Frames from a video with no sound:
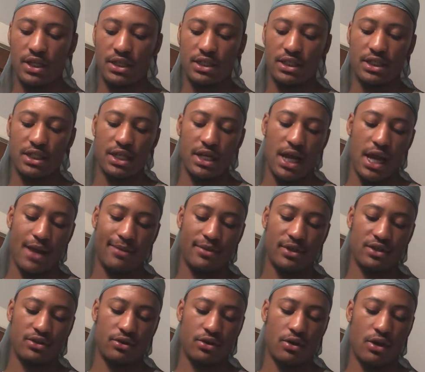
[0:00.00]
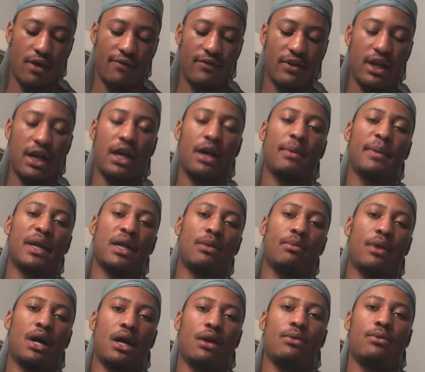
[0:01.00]
shit happens, you know. I feel like I'm at the
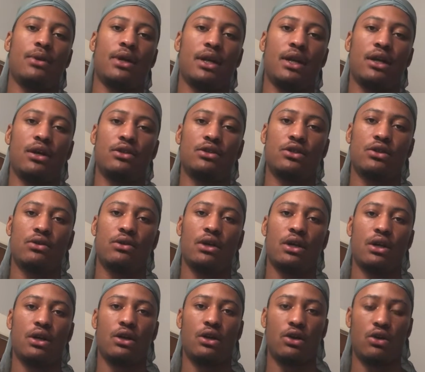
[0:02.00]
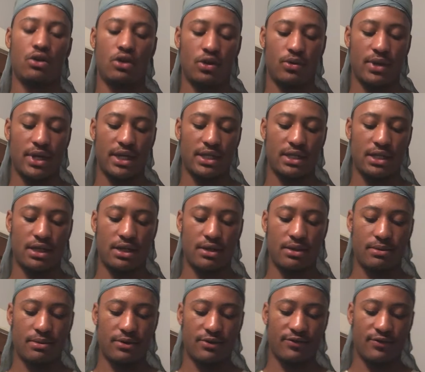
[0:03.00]
bottom right now, so the only way is
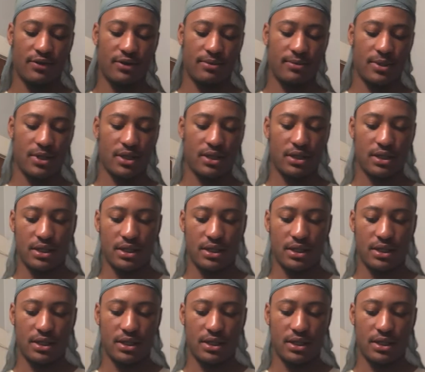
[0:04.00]
up, you feel me?